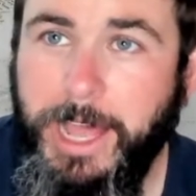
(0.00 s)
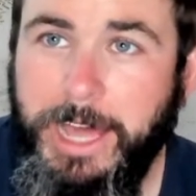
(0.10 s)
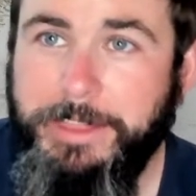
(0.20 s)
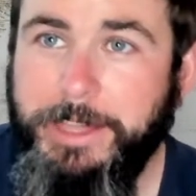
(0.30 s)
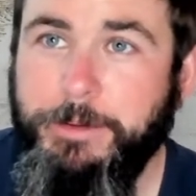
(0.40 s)

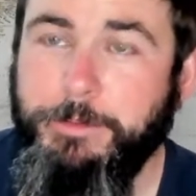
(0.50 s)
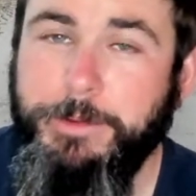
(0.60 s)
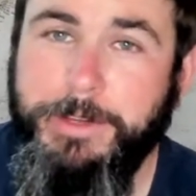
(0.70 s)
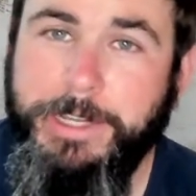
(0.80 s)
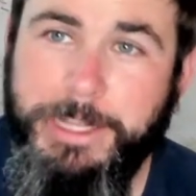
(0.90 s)
I think what
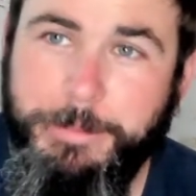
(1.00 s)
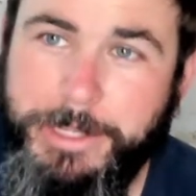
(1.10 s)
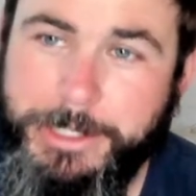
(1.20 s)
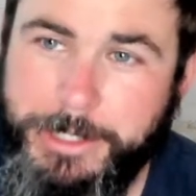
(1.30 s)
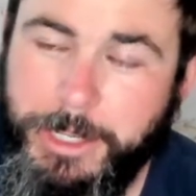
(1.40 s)
really hit
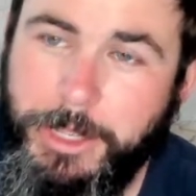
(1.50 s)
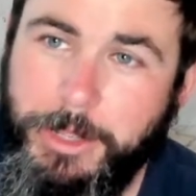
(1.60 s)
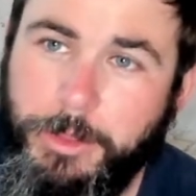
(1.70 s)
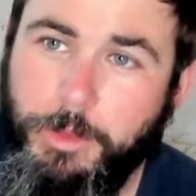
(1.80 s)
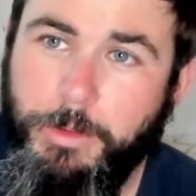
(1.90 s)
me is
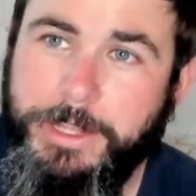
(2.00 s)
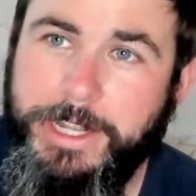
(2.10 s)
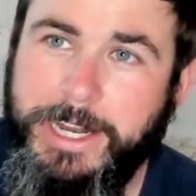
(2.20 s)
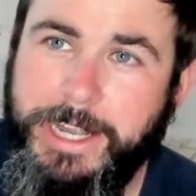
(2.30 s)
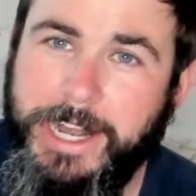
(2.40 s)
the one that
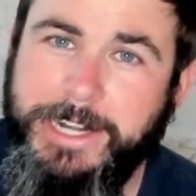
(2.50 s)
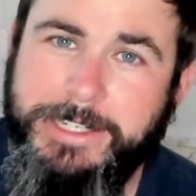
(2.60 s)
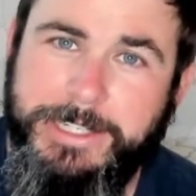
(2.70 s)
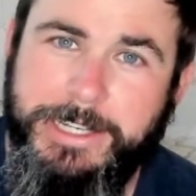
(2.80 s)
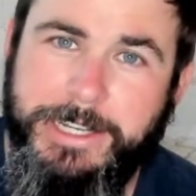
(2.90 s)
I kind of
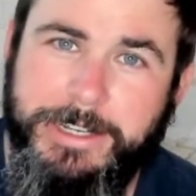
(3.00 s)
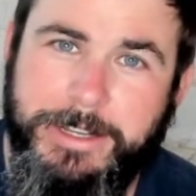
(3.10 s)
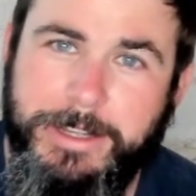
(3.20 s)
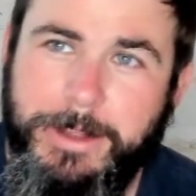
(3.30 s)
seen